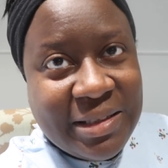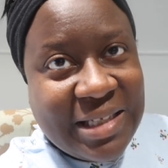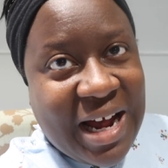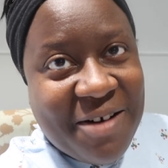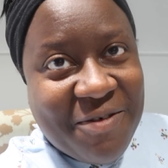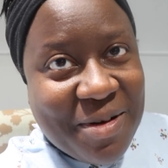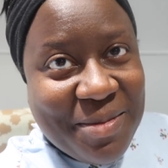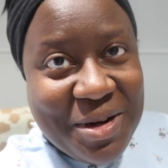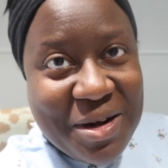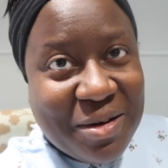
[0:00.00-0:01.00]
aside
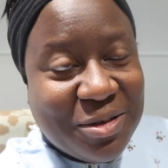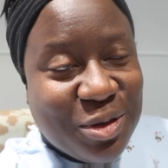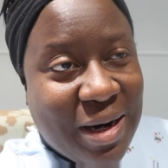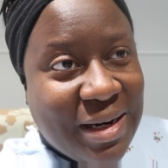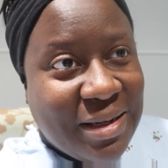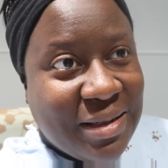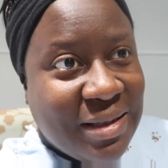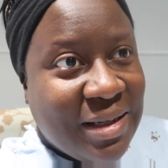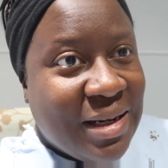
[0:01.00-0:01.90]
from, you know, trying to